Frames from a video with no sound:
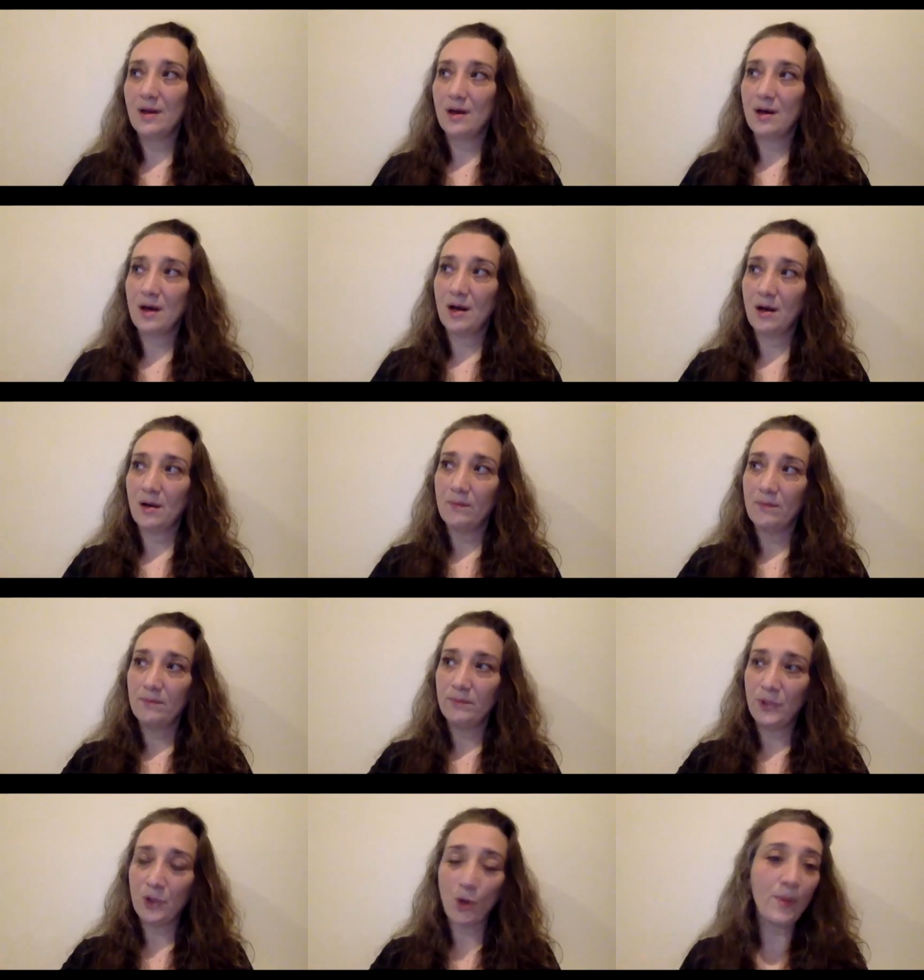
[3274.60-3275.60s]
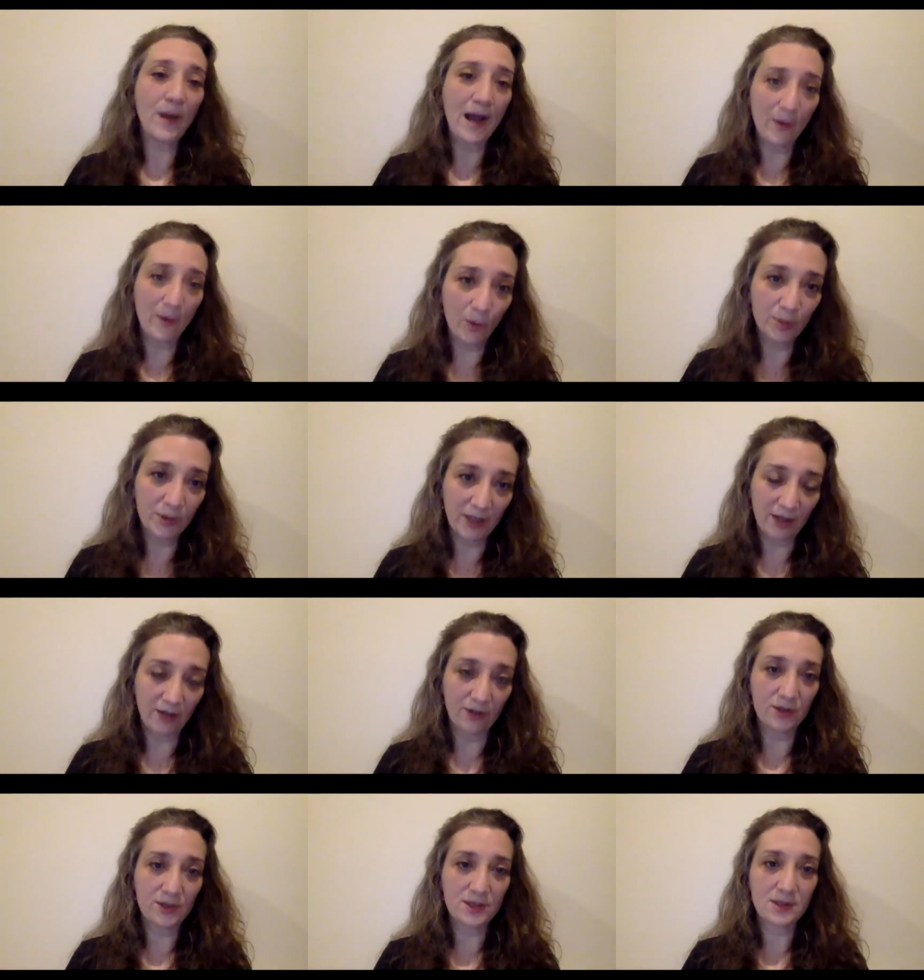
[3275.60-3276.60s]
uh, you know power
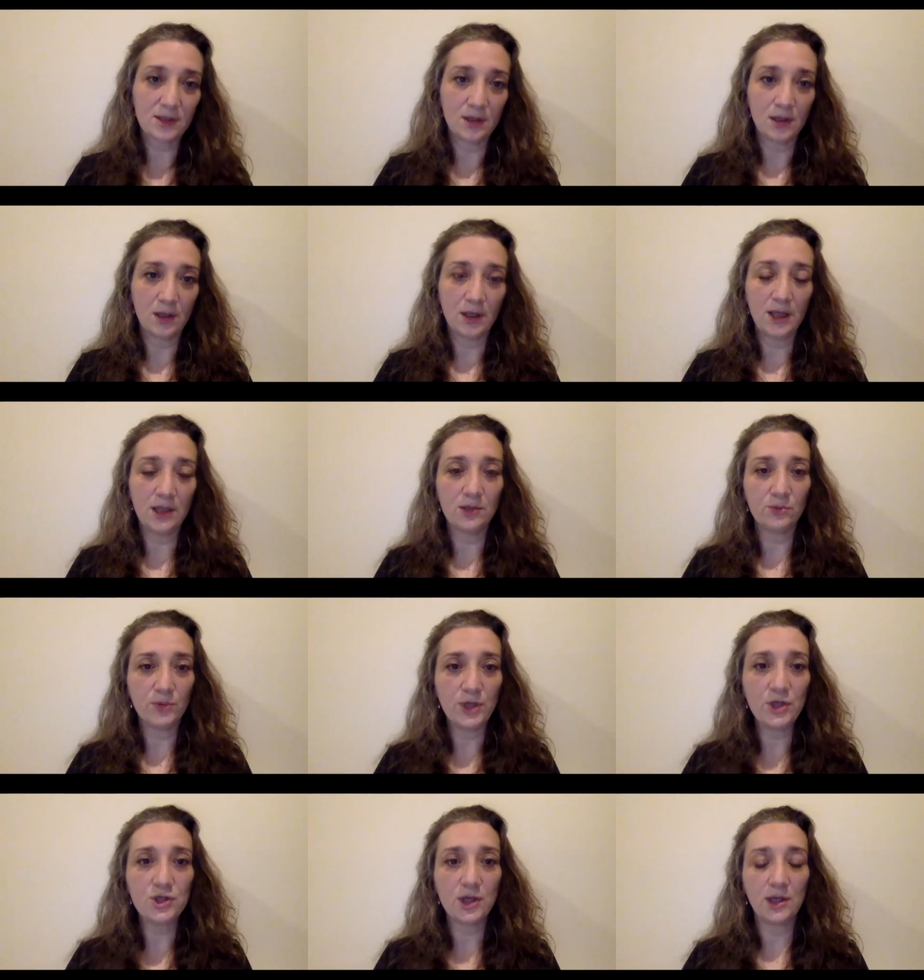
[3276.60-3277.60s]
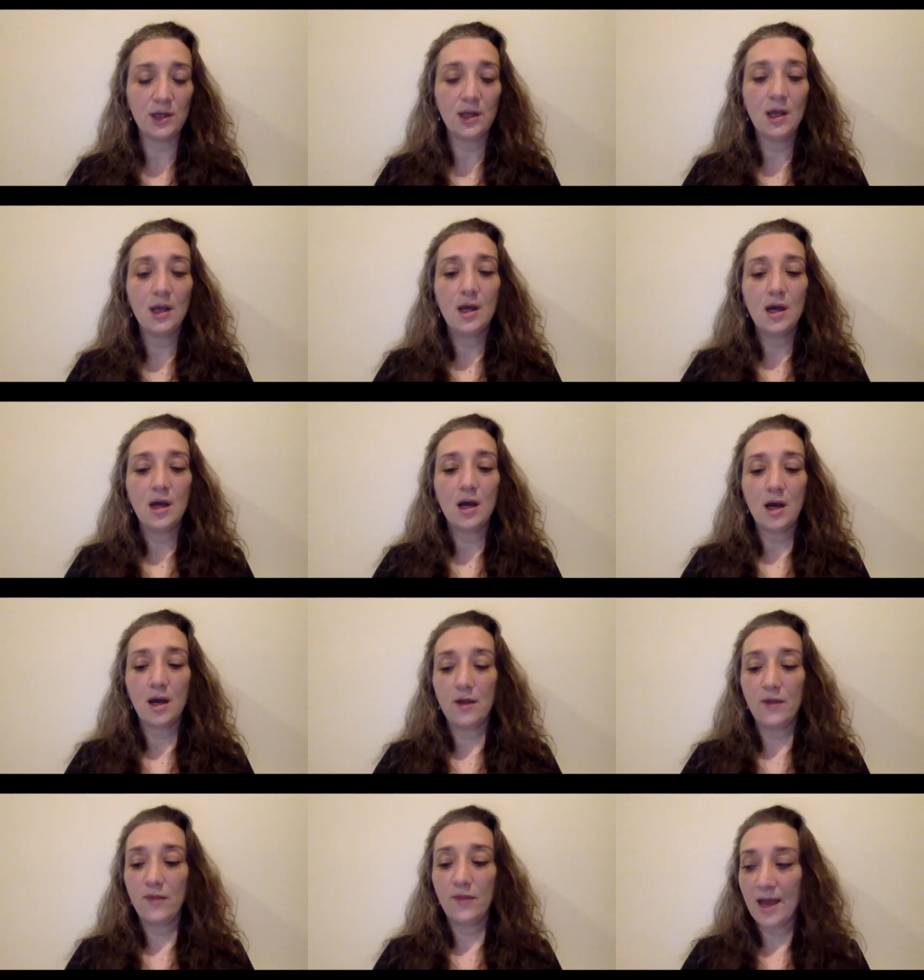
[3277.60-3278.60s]
players uh, in the region
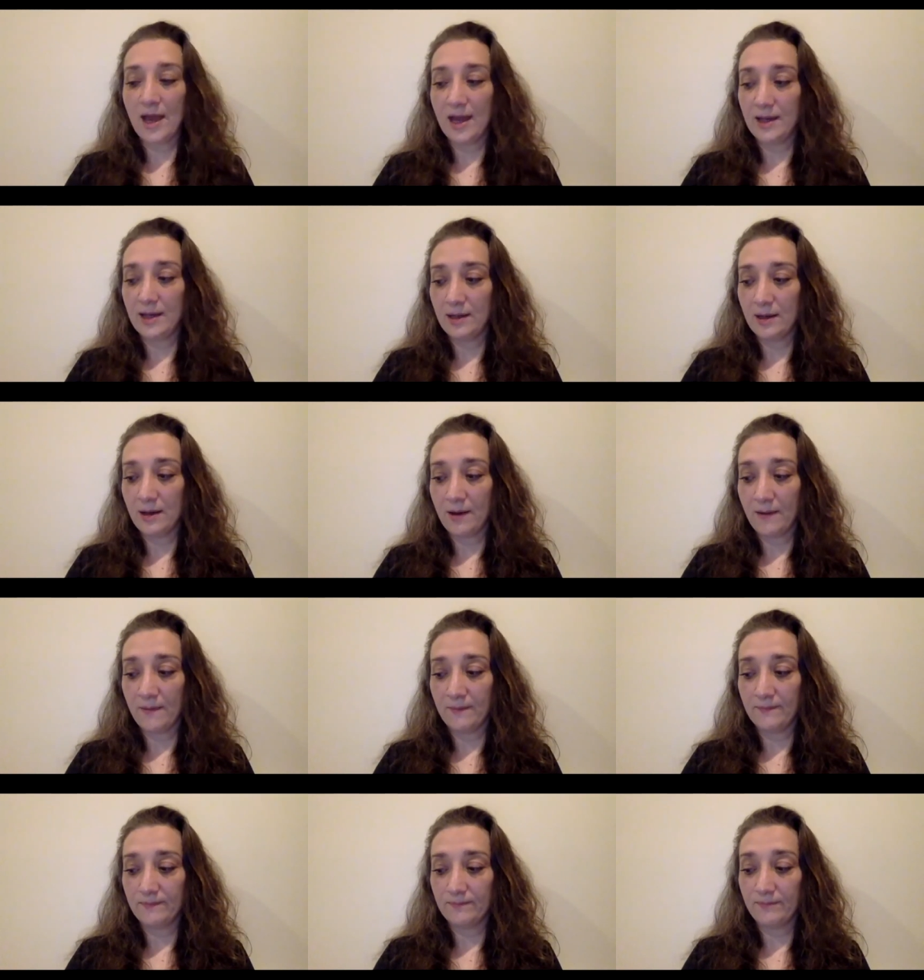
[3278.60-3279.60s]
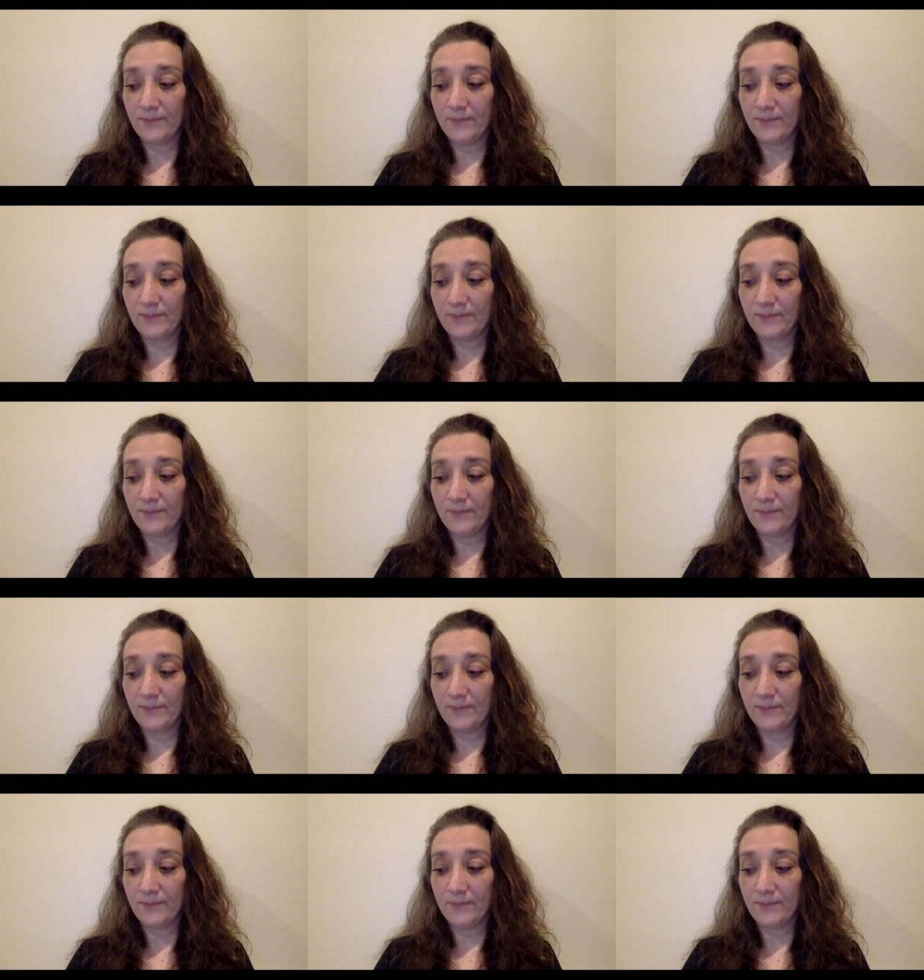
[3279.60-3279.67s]
uh, that um,